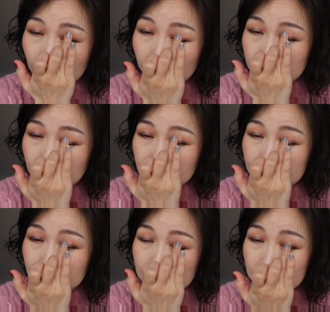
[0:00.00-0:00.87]
I
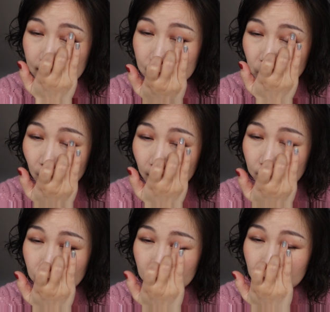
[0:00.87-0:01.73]
can see the
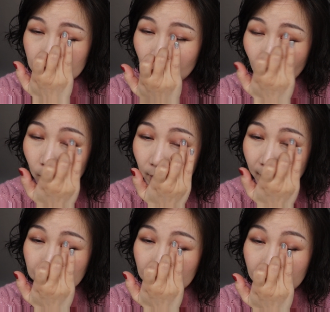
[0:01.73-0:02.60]
change on
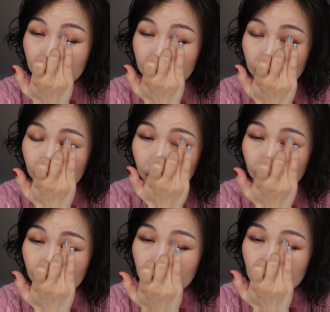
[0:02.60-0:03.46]
Emily.
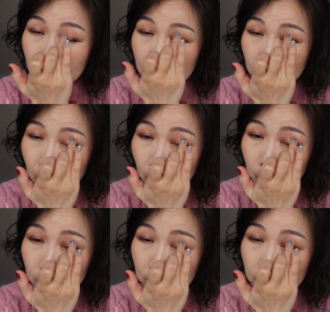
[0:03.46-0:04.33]
You know,
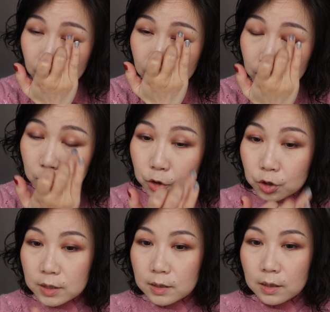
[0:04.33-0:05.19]

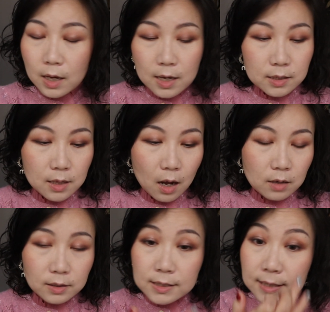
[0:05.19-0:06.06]
she start
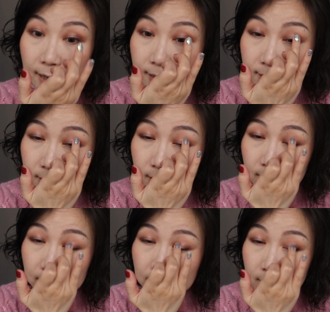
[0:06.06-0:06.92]
understand
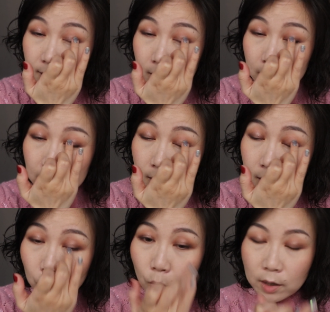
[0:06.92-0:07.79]

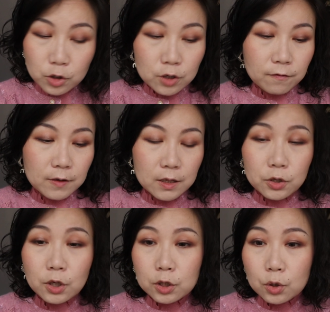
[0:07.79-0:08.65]
once she
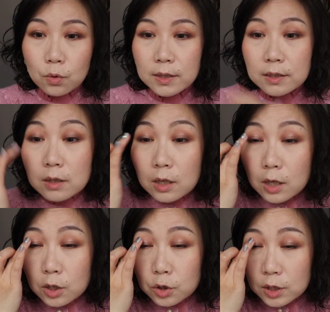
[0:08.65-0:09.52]
finish her toys,
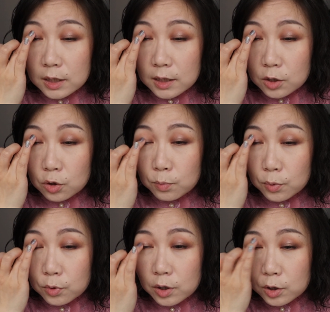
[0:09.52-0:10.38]
she needs to
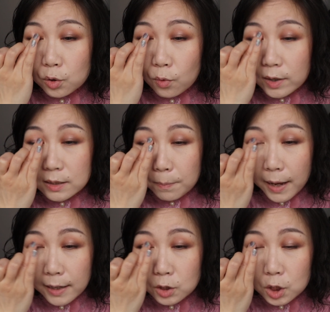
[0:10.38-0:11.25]
put her toys
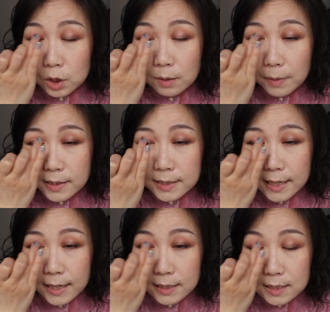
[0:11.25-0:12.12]
back to the
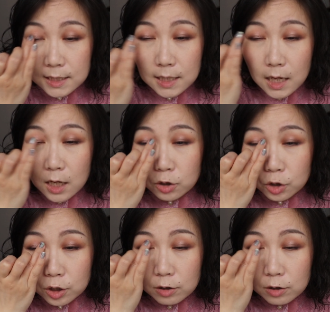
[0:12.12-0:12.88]
basket. She